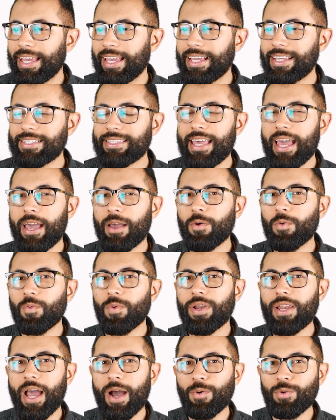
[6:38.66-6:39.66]
is that
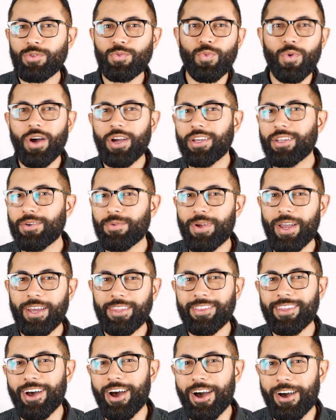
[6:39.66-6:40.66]
when I was walking
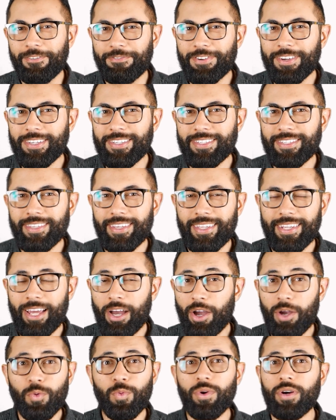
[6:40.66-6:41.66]
around the office,
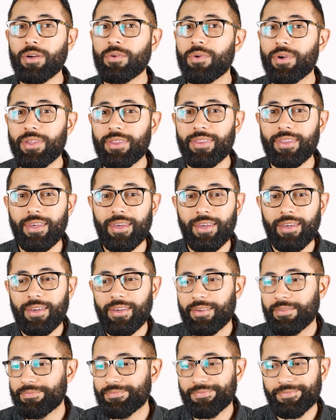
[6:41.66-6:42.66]
now I work with,
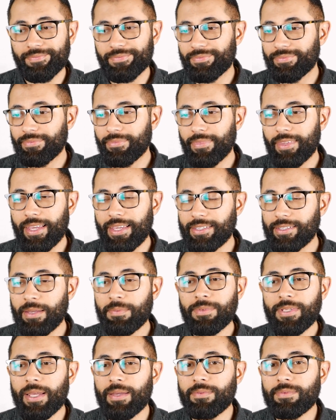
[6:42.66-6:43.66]
and
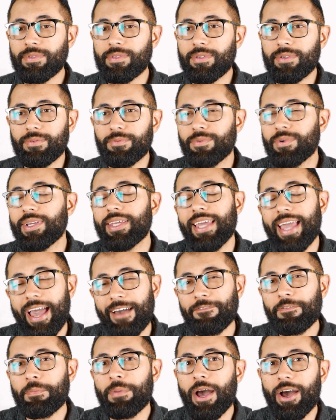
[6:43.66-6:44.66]
sometimes we
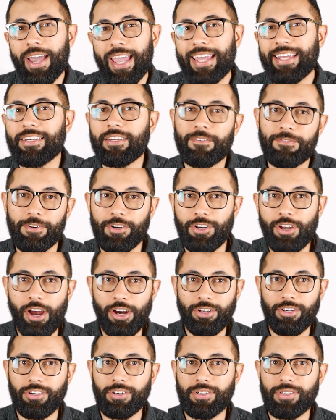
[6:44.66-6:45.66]
have about 8 different
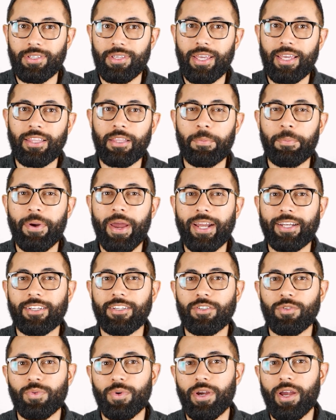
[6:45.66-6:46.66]
doctors in the
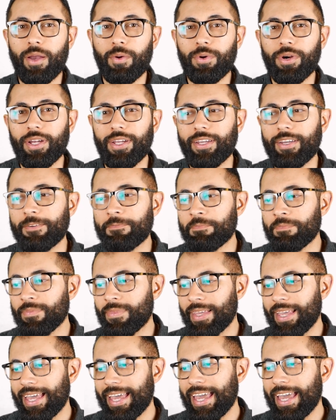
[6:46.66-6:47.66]
practice where I work.
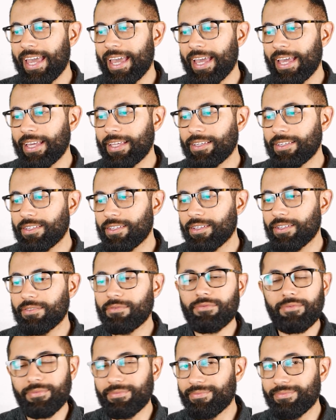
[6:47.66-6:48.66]
And
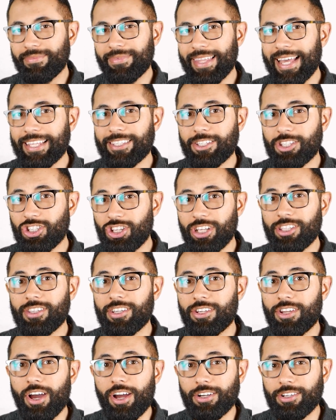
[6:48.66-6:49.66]
that's just the
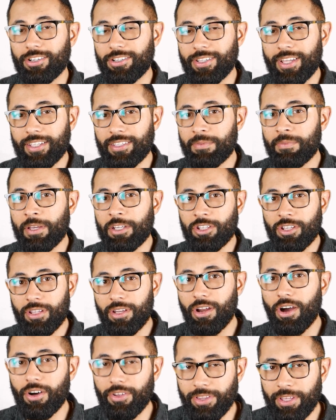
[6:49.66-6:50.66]
doctors, not to
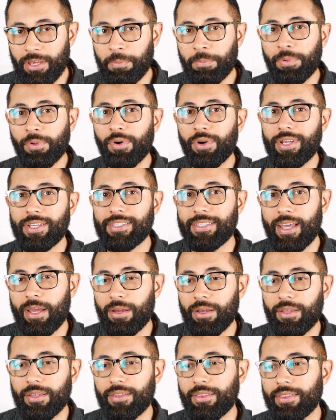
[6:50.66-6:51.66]
mention all the employees
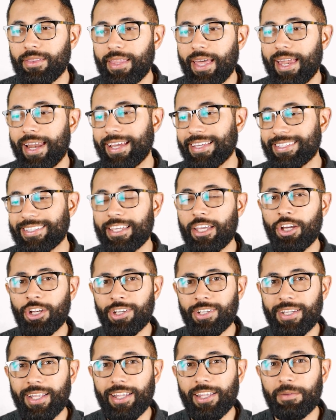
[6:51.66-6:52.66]
that I see on a
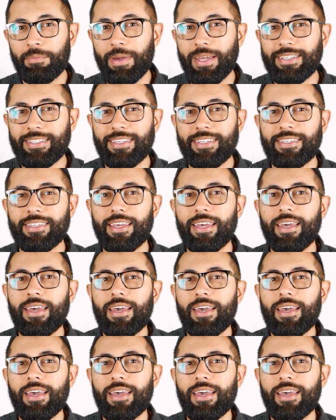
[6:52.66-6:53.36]
daily basis.